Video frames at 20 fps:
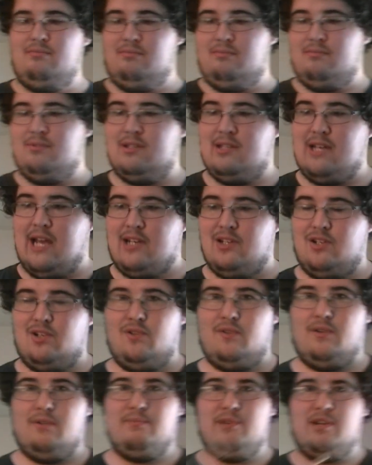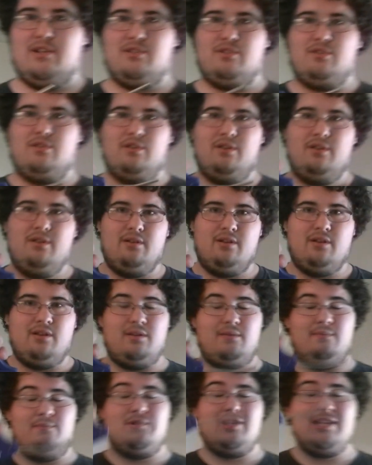Attach it to a compressor.
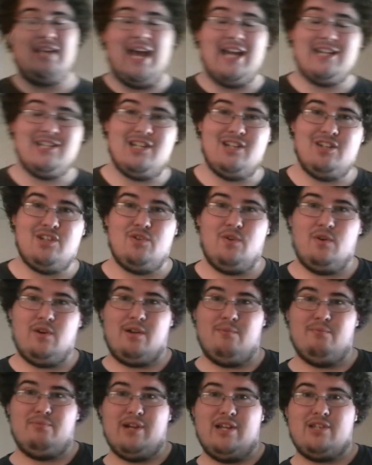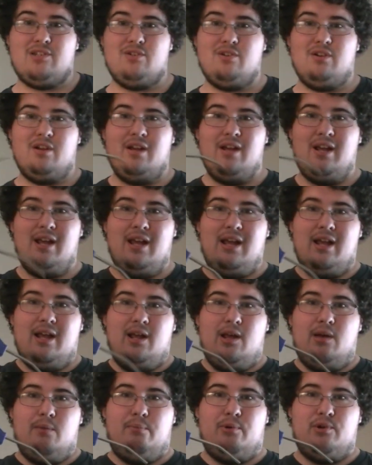Attach it to a compressor.
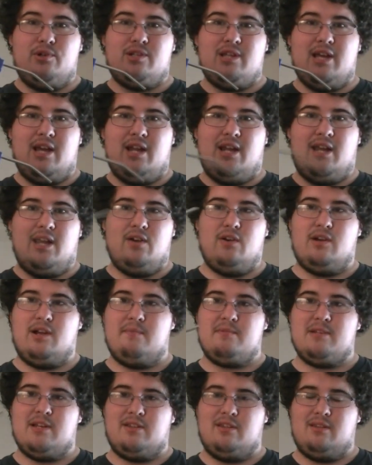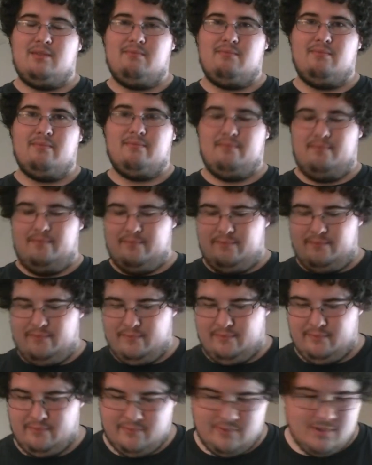Push that, air comes out.
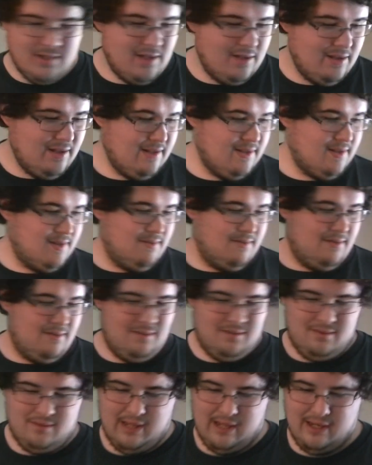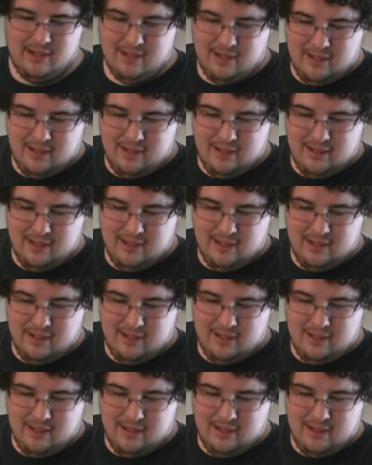Okay, that's that.